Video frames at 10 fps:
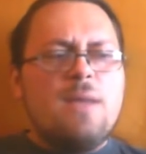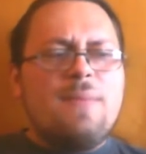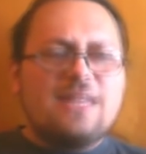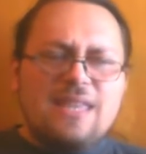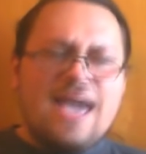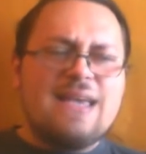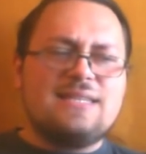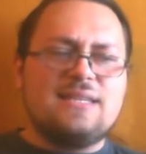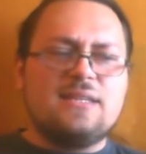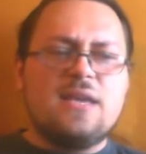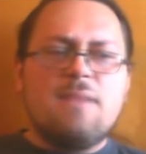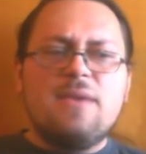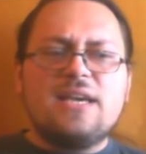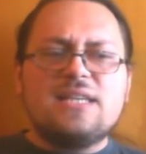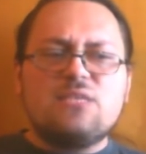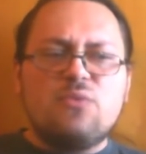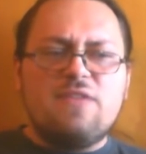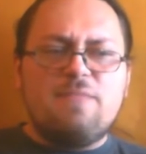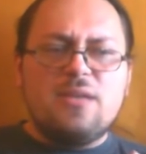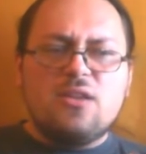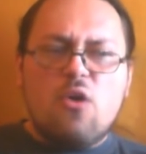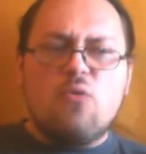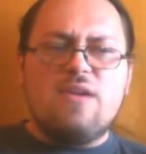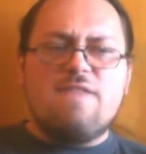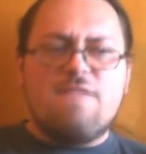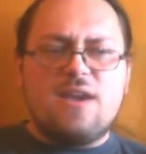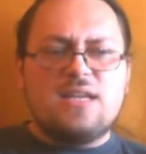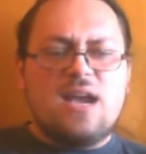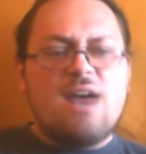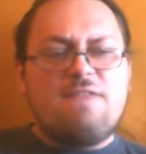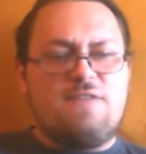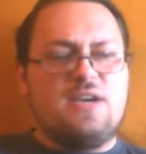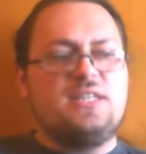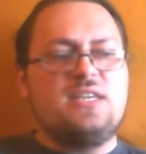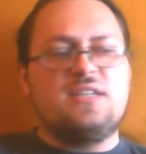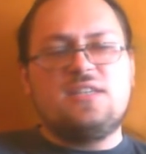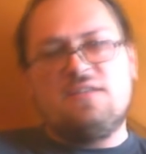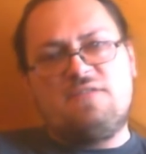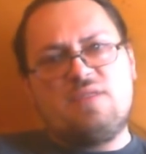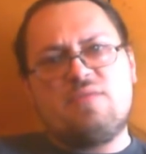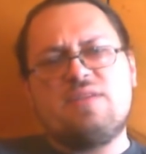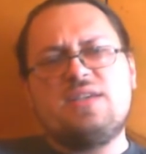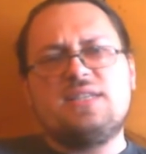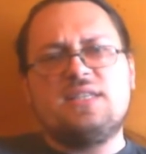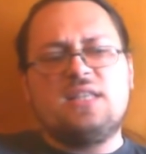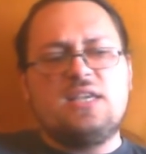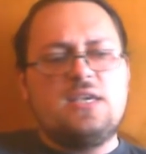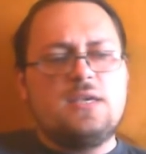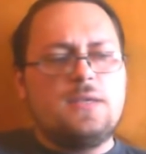But it hasn't, because we've been only half fighting till very recently.